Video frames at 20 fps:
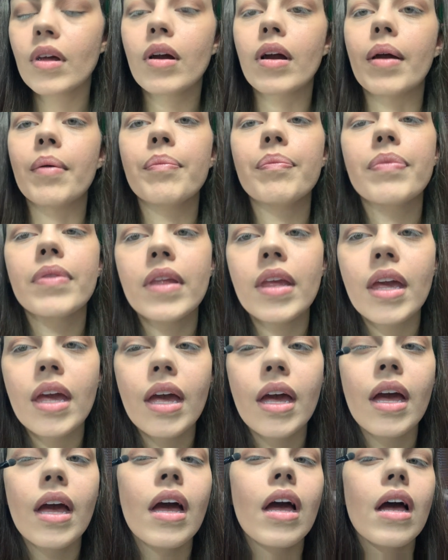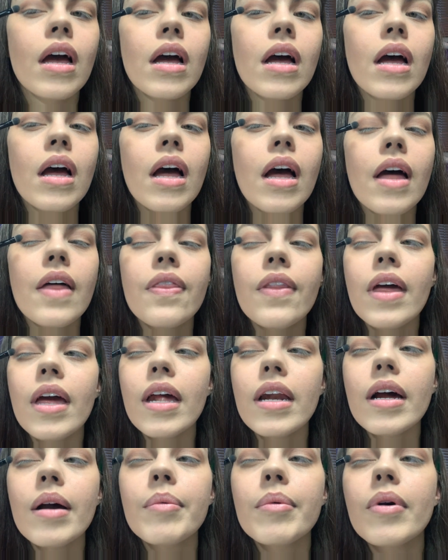Okay. And
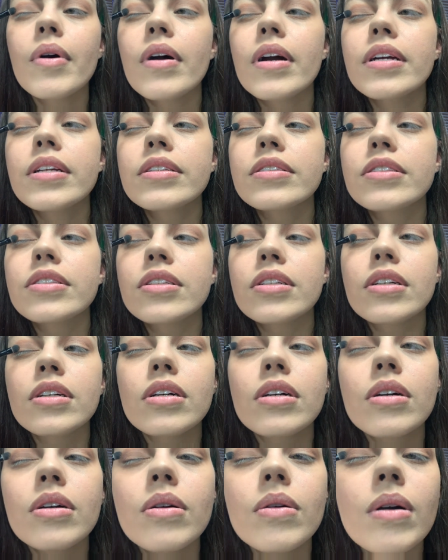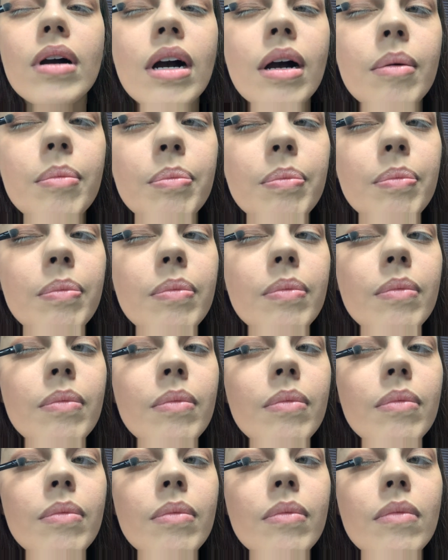then I'm going to
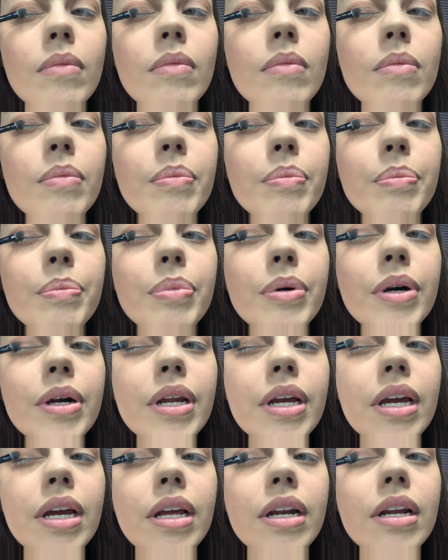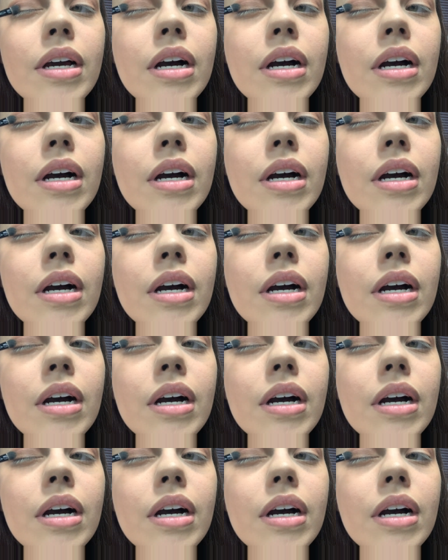put it